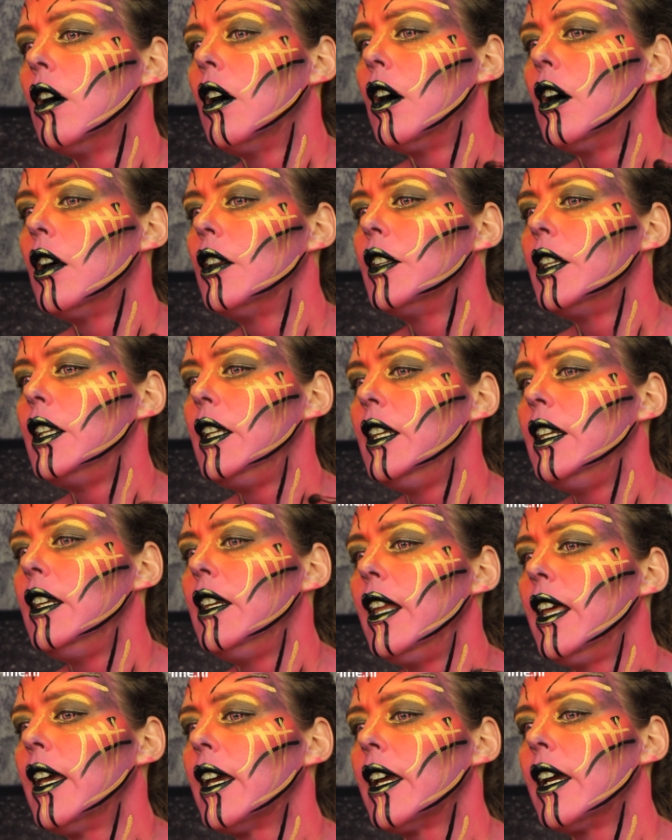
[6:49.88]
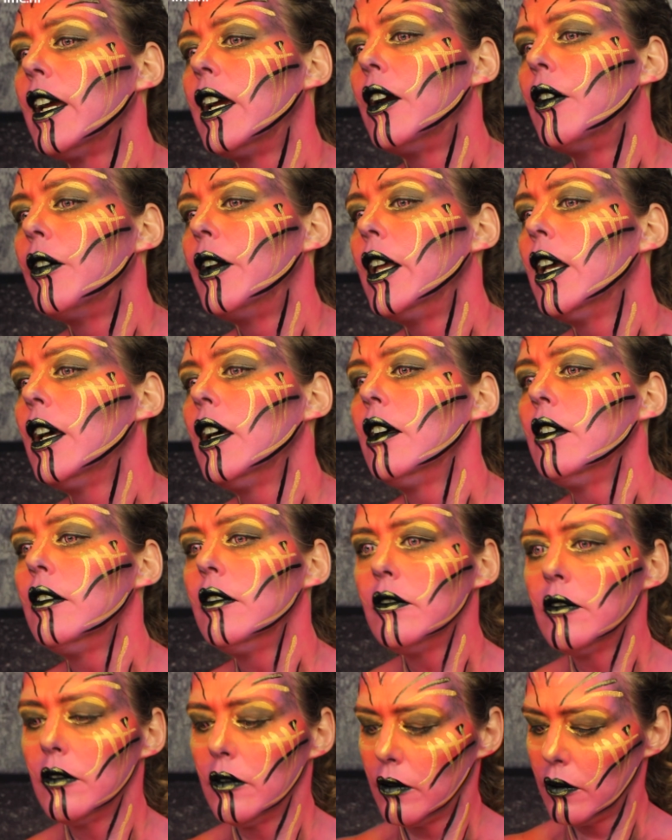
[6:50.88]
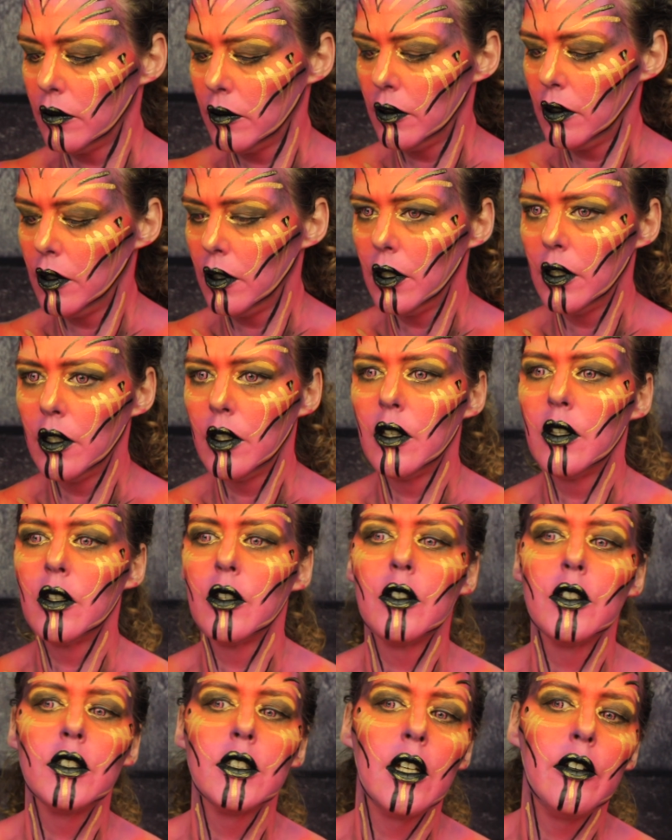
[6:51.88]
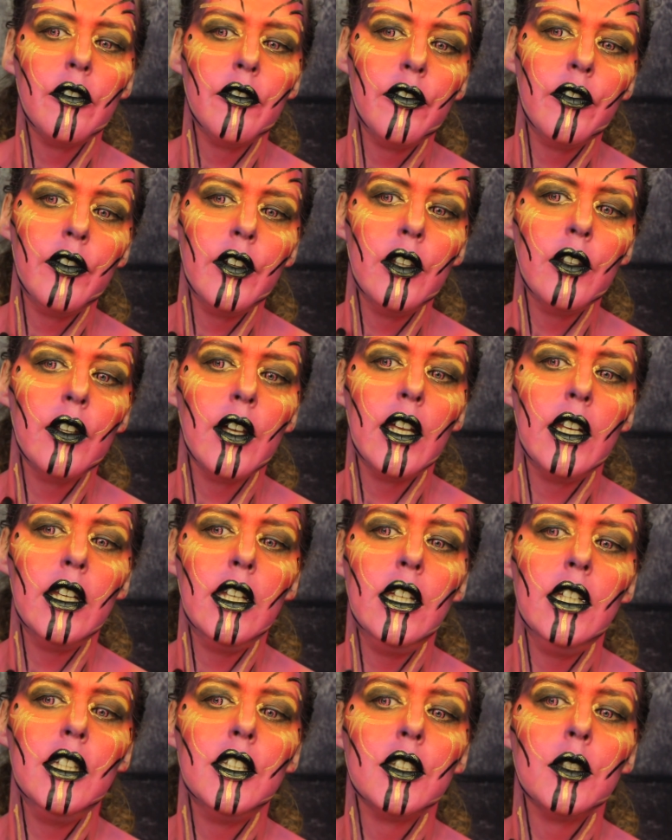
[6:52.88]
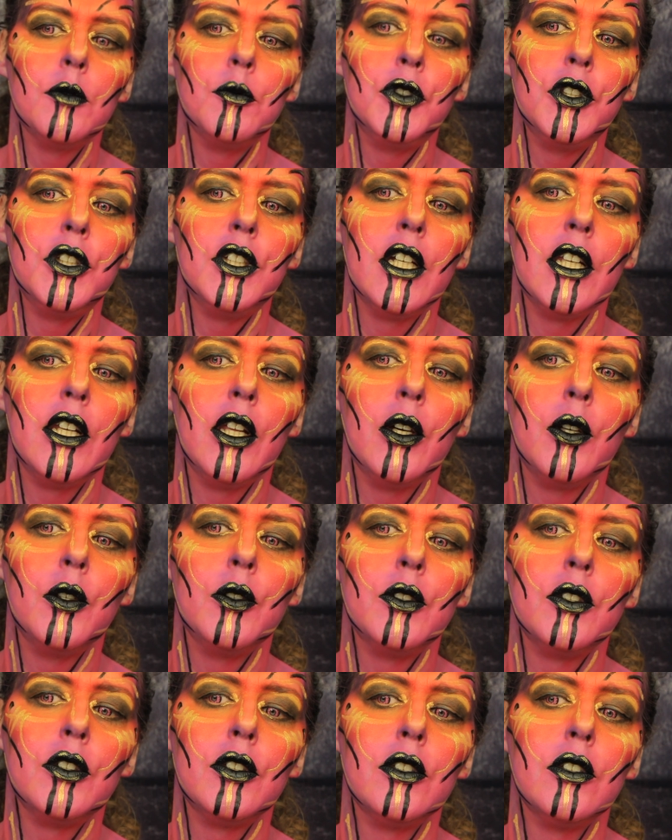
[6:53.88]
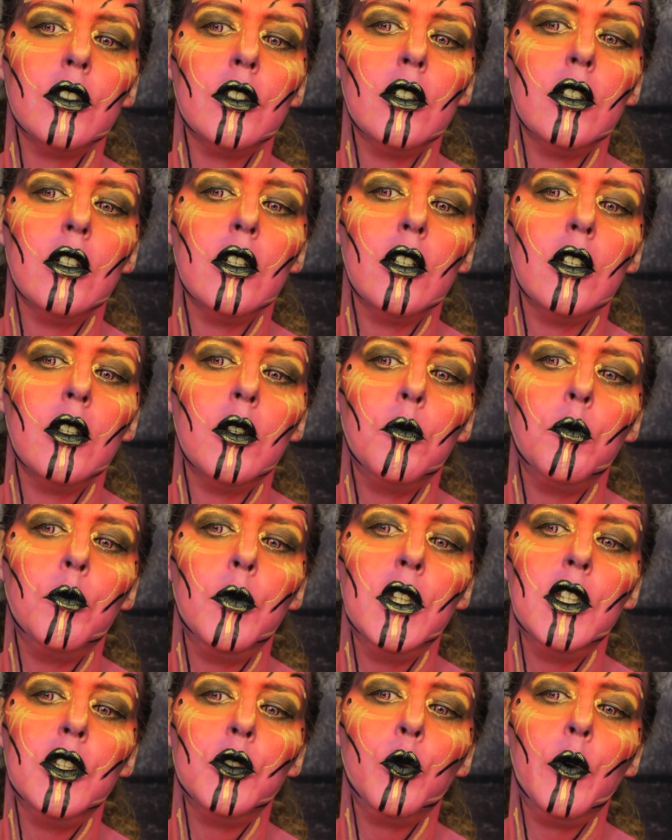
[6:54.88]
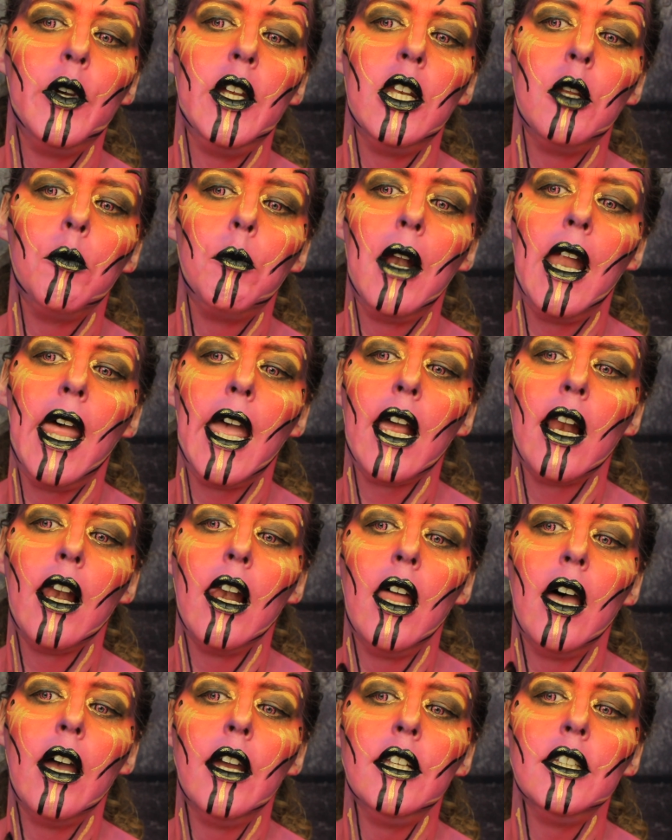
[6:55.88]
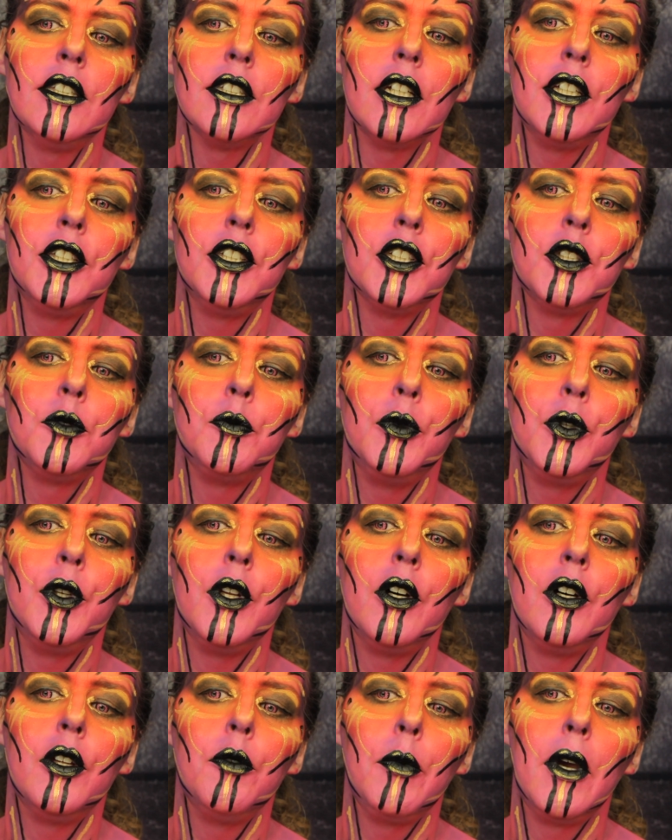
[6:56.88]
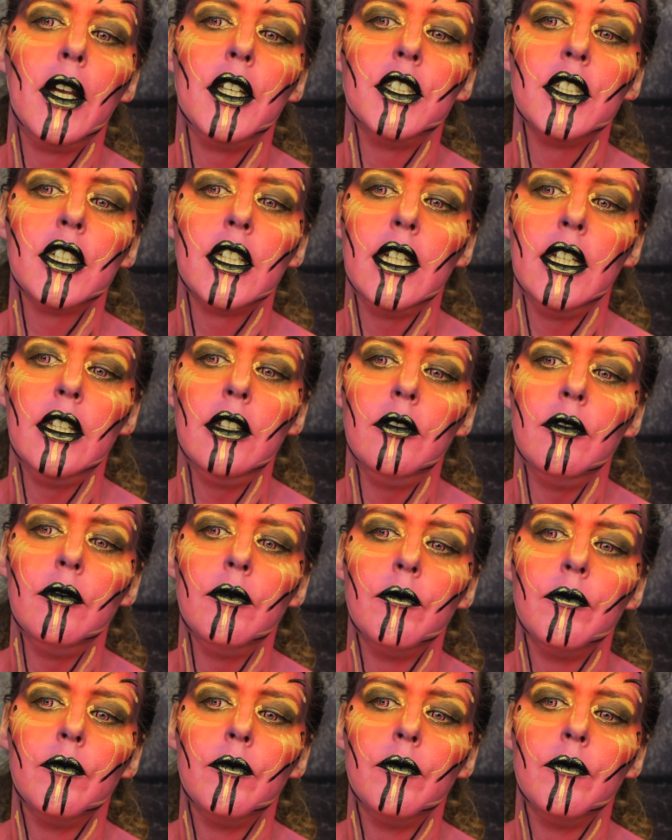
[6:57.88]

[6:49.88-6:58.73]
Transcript: on the neck area because I feel I need some shadows between the black lines I just put on my skin